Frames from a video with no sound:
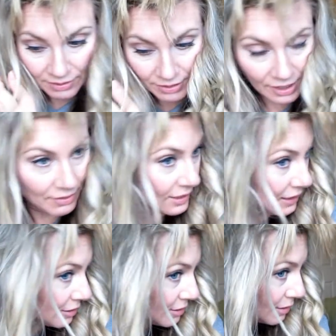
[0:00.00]
of
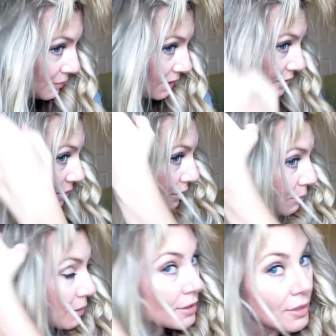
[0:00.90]
everything. There's some things that are
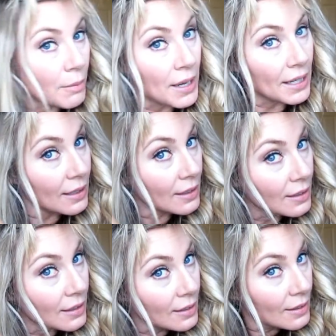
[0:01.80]
worth the money,
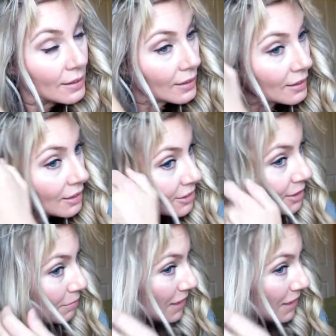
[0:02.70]
and there's some